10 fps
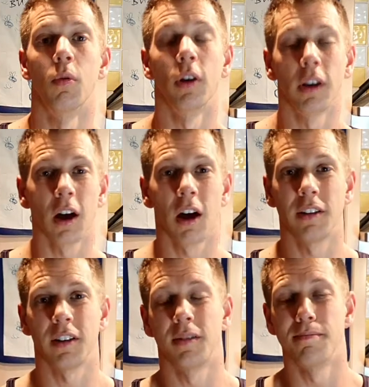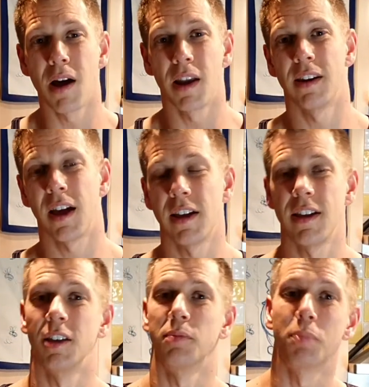Morning guys, it's Monday,
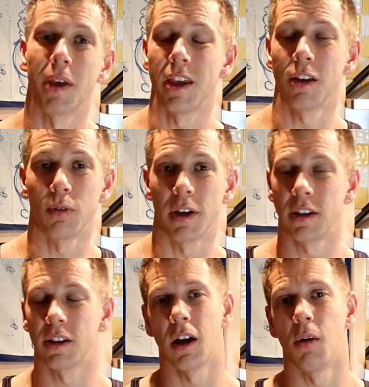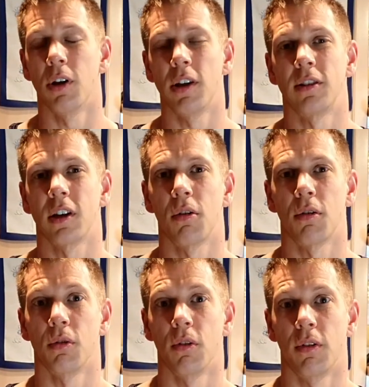it's peak week. I wanted to go
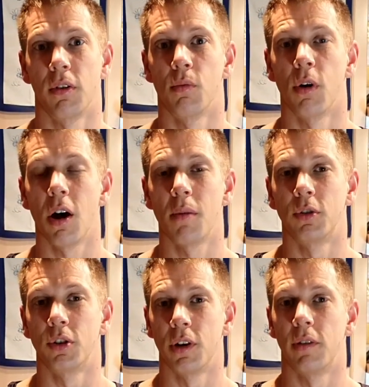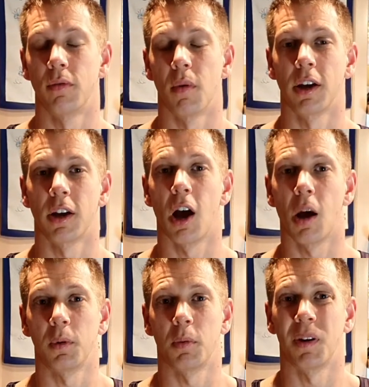through with you what I'm doing for my
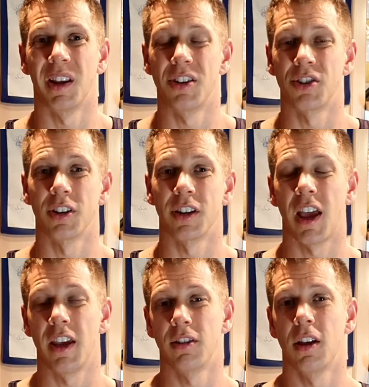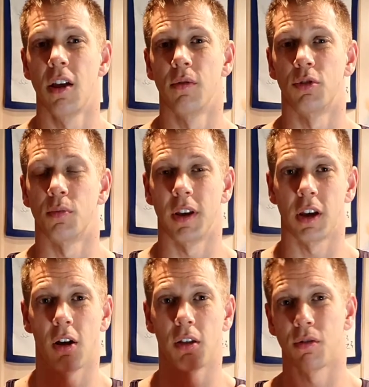carb depletion days, which mean
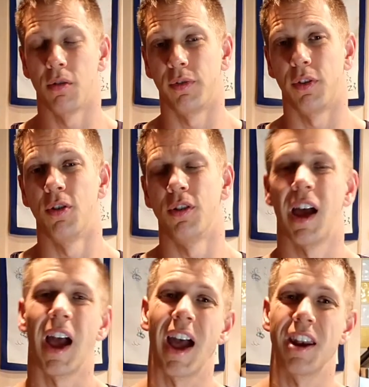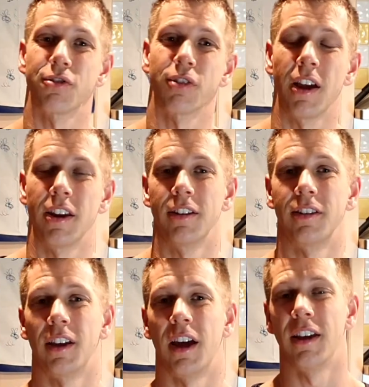going through food and training
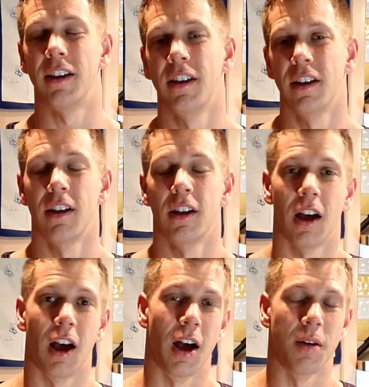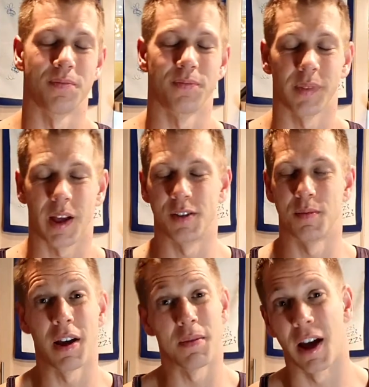today. Um, as you
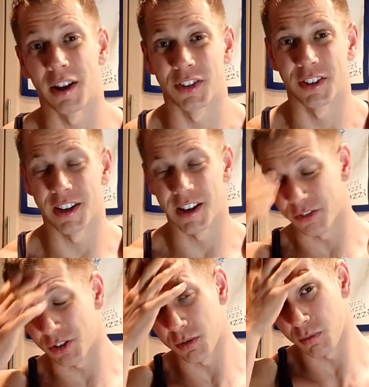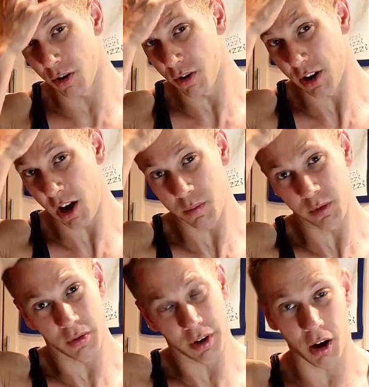may be able to see, I've just woken up,
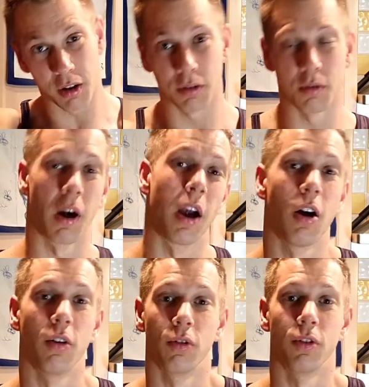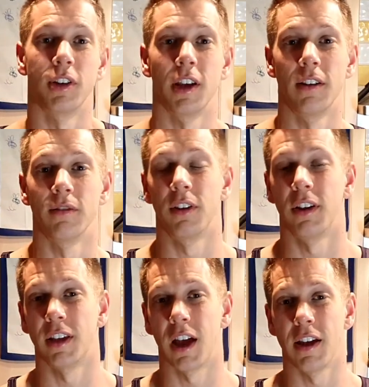so we're going through my whole routine for the
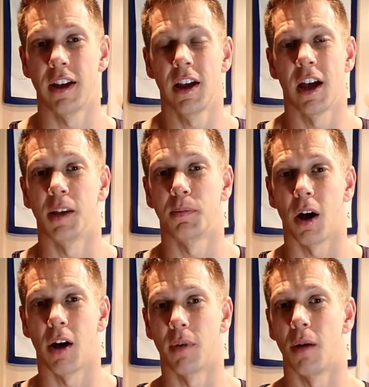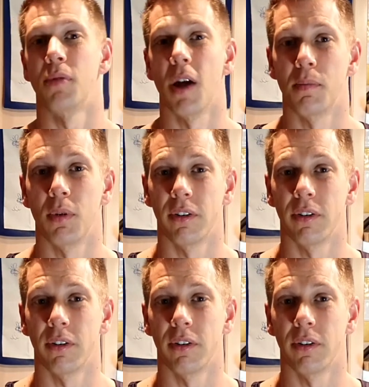day as part of my prep,